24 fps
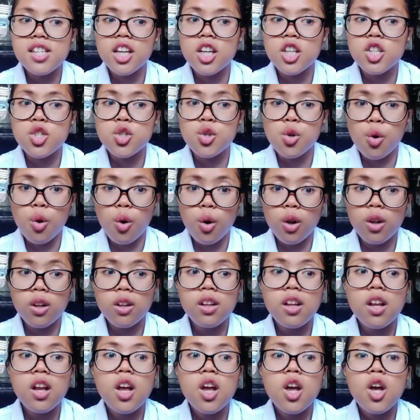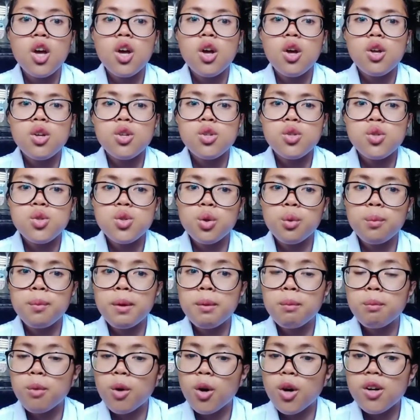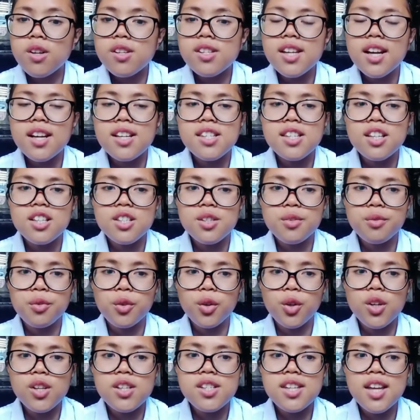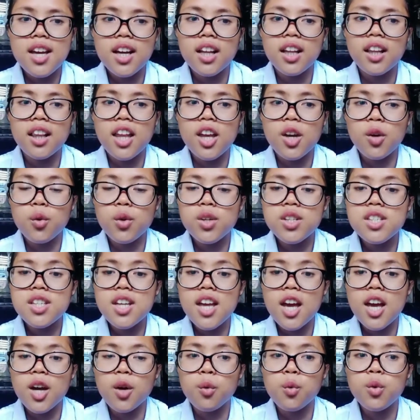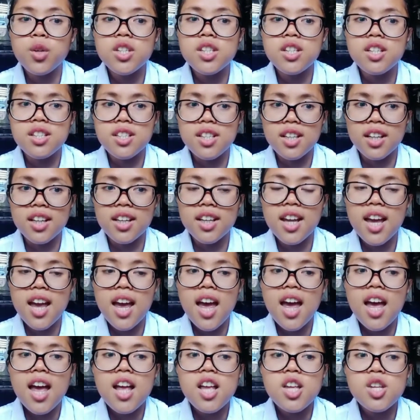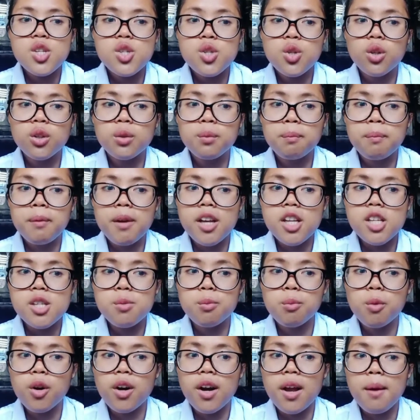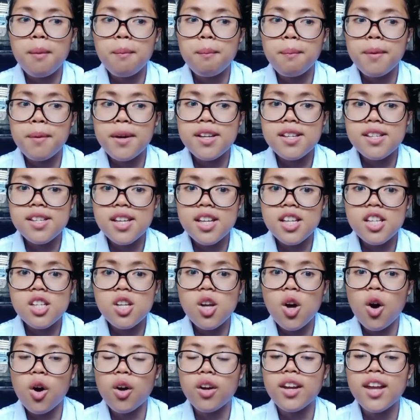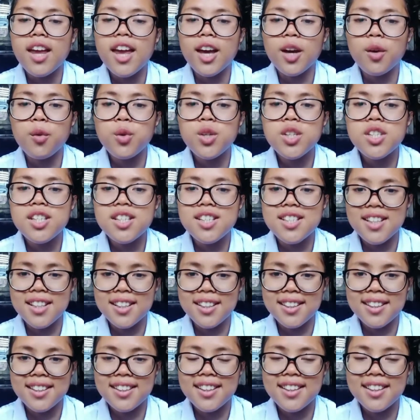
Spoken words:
its role, to be more successful, second language acquisition should place more emphasis on acquisition.